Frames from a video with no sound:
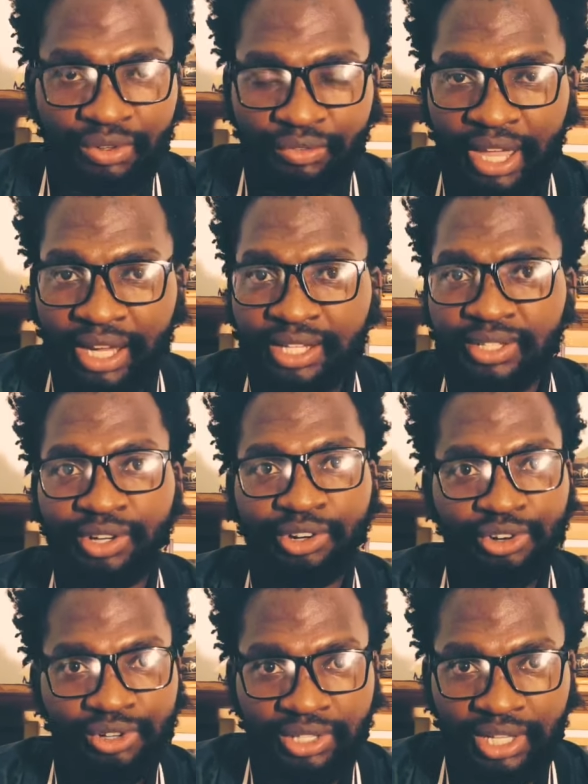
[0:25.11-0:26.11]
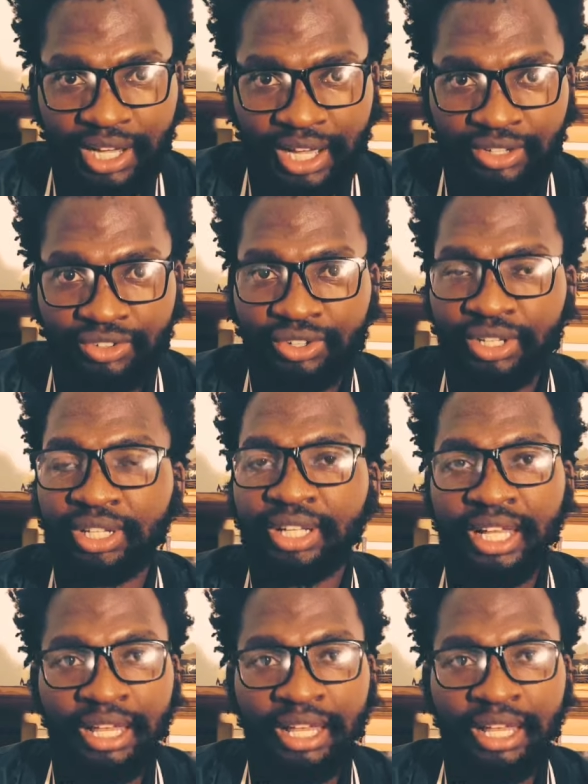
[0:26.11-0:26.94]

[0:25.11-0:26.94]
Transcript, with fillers: of actors across the country